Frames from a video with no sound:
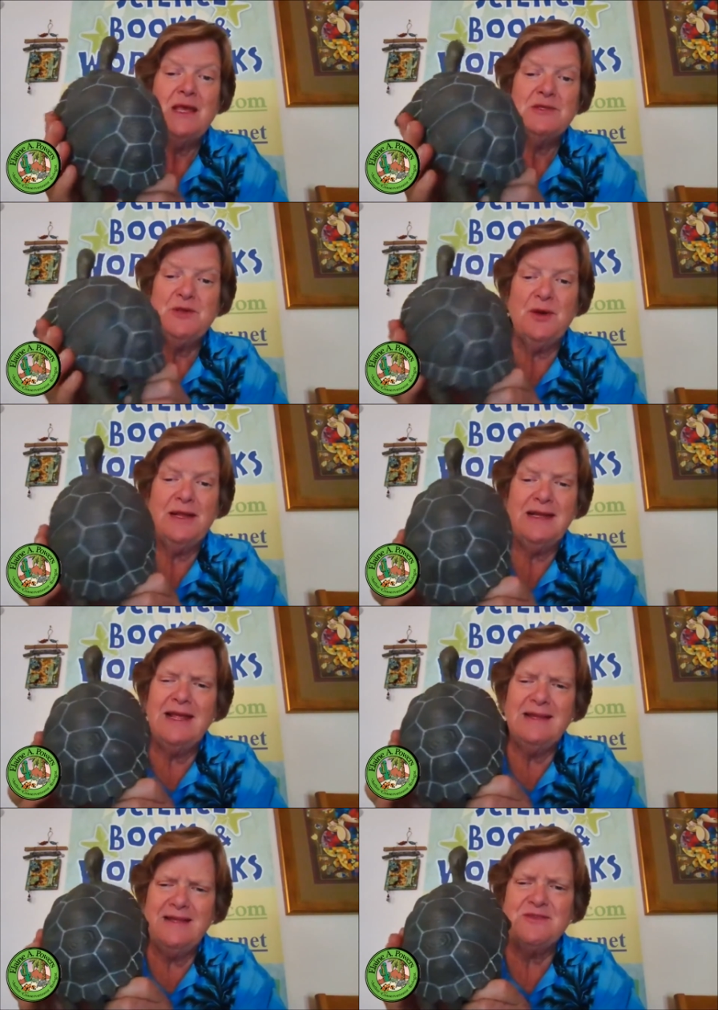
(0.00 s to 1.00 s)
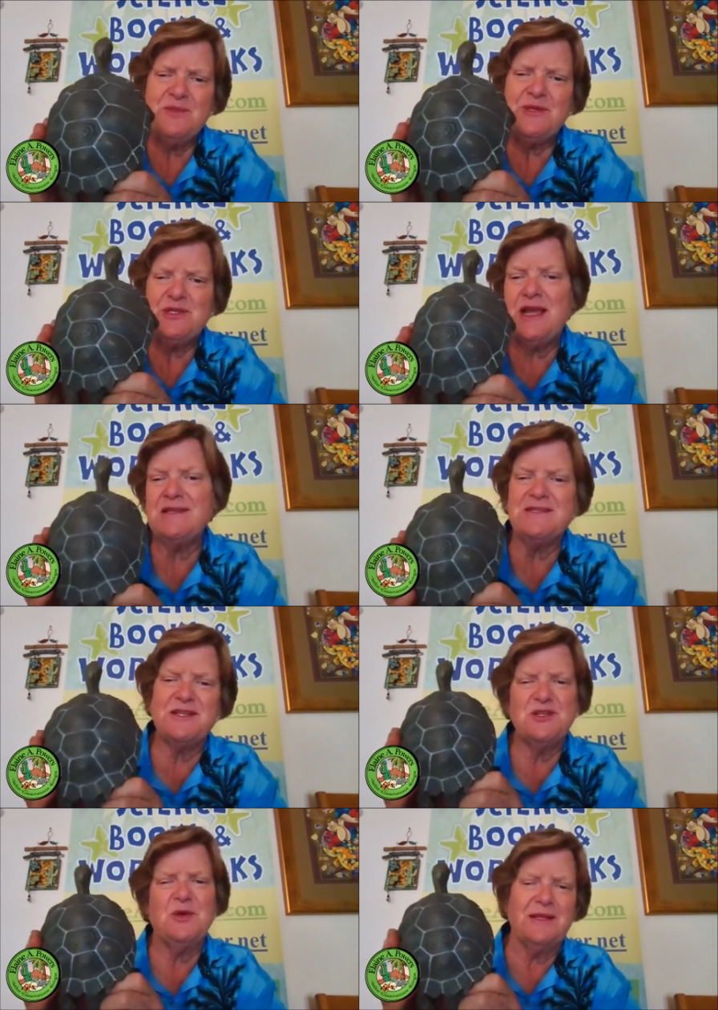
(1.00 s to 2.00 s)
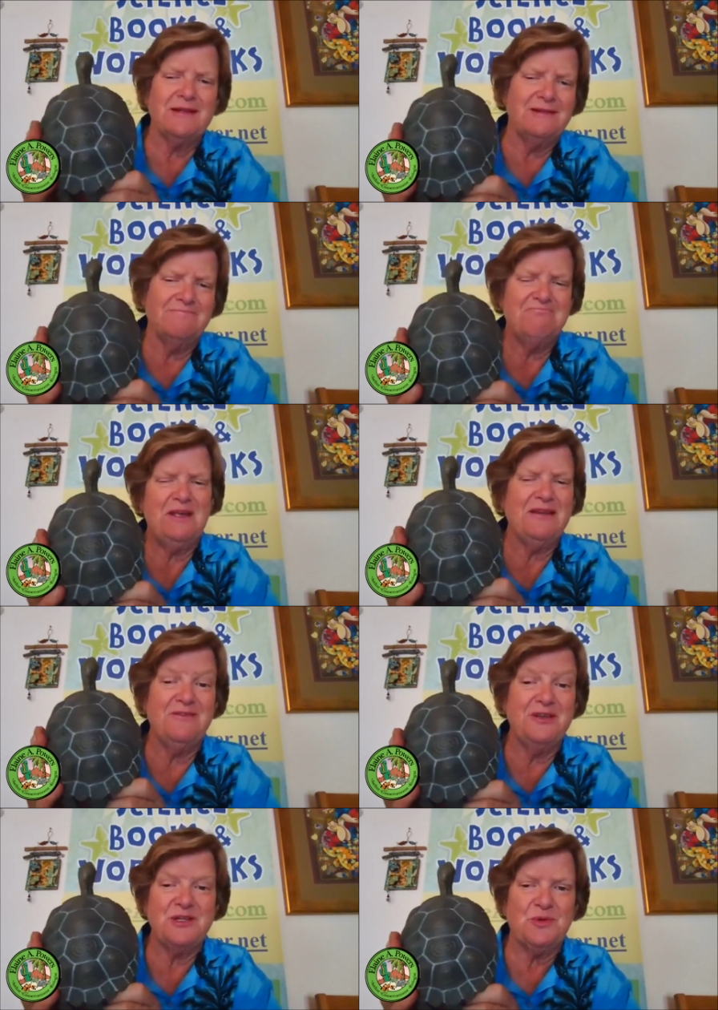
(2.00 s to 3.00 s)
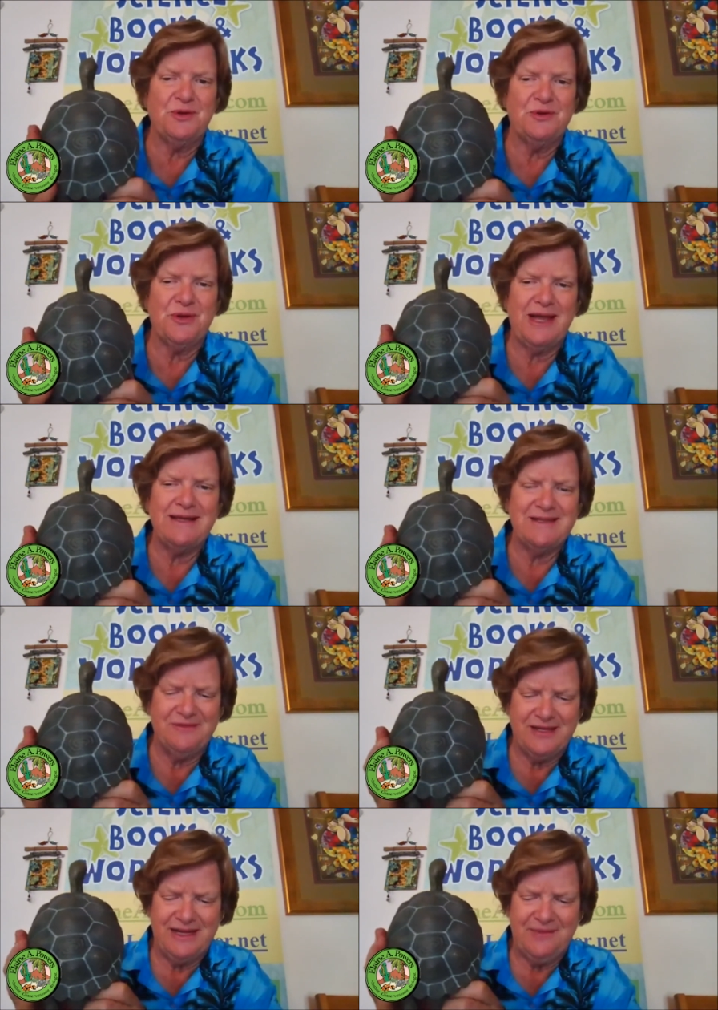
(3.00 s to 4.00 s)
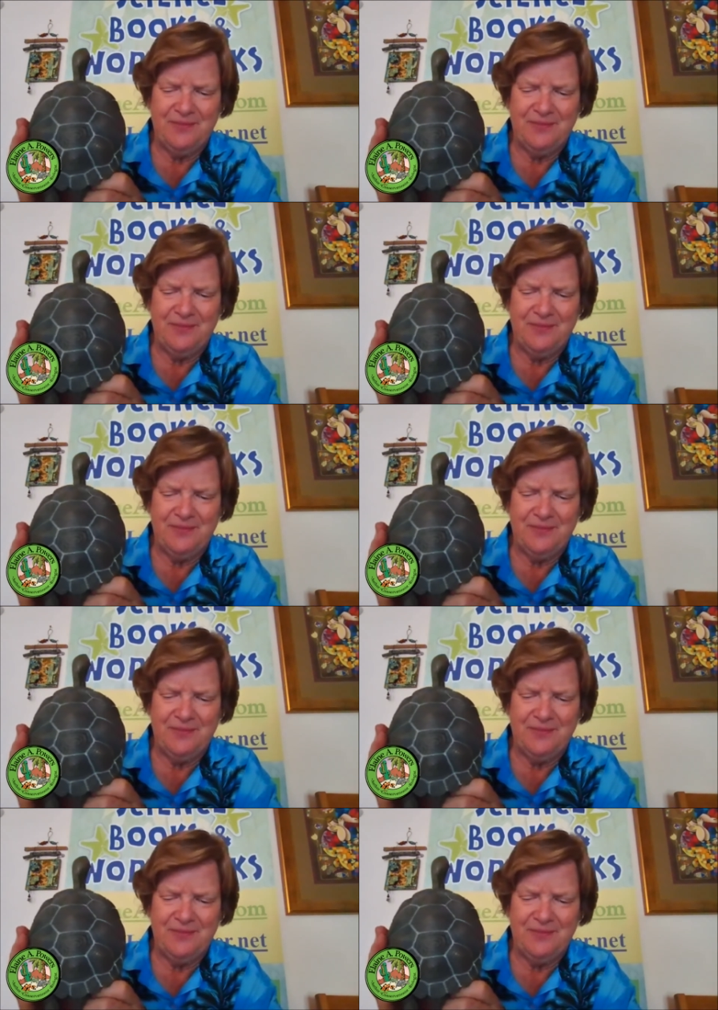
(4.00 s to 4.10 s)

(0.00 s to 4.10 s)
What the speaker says: So it gives them a chance to show a little individual creativity.